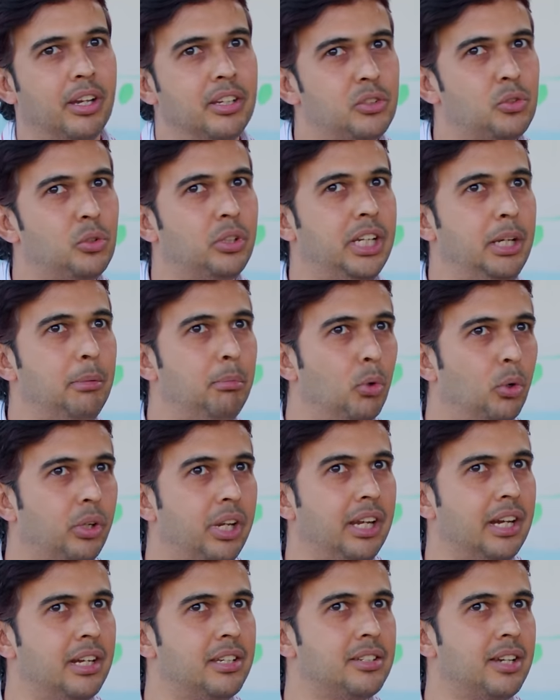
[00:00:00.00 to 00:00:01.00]
us to keep
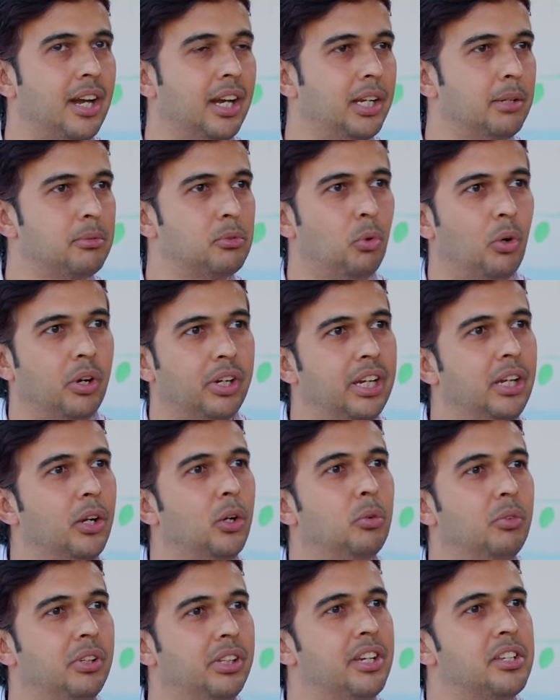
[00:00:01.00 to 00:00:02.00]
looking at startups walking
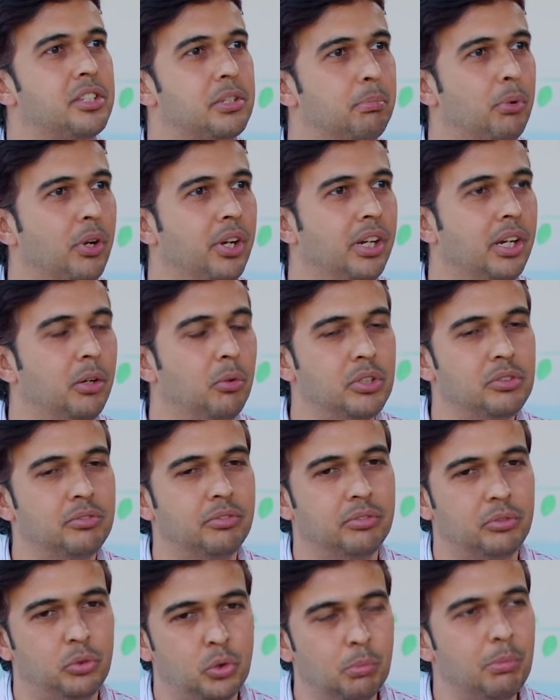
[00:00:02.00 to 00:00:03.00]
out with disappointed was
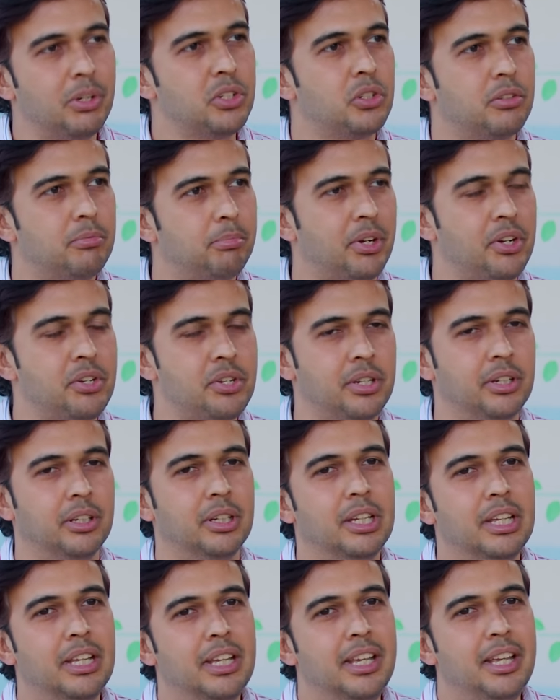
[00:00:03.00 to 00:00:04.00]
too much of pressure.
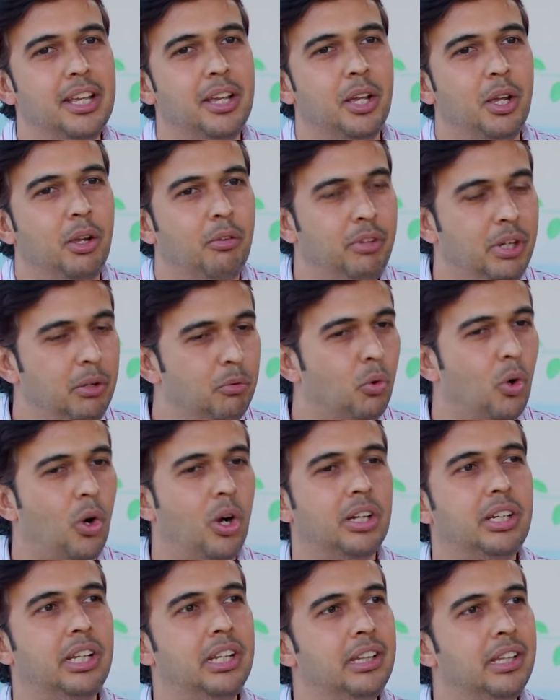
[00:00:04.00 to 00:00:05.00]
We
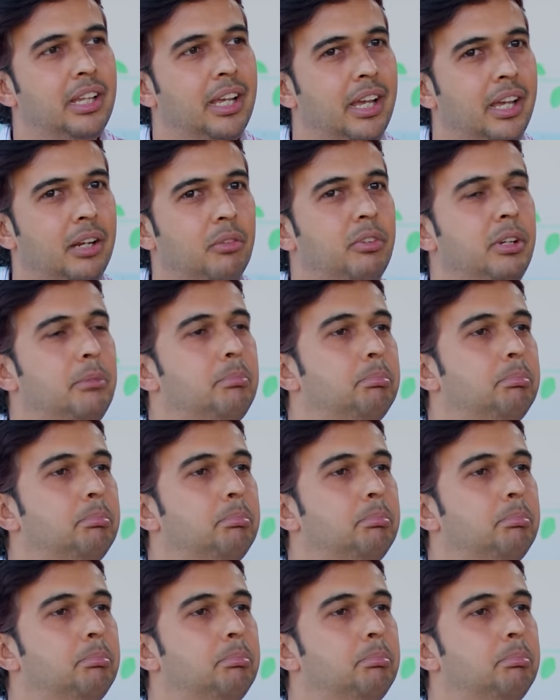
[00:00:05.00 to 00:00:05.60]
walked in there, we